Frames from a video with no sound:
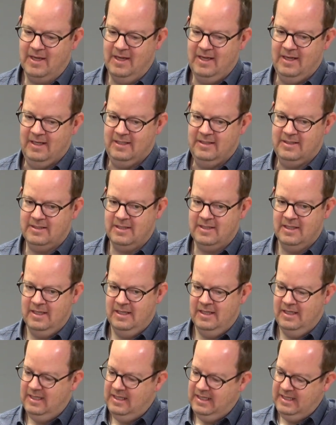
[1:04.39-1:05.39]
And
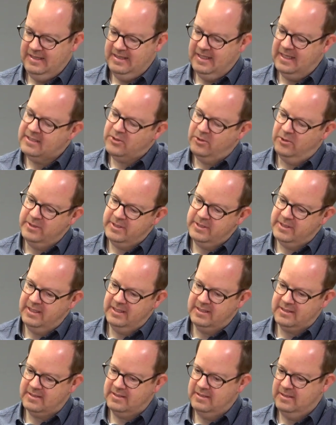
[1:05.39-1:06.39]
in that
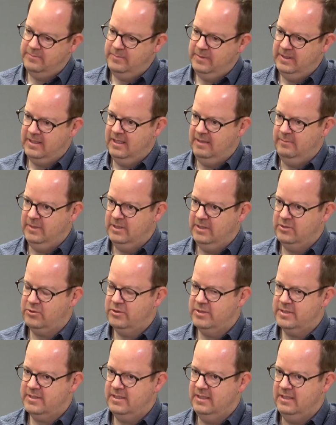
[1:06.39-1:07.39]
context, it became
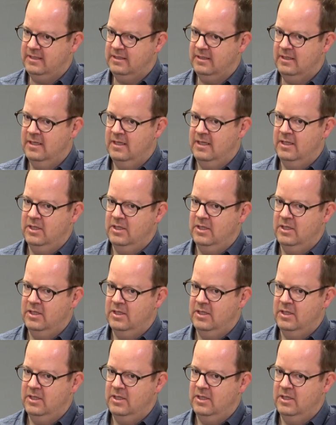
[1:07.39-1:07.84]
interesting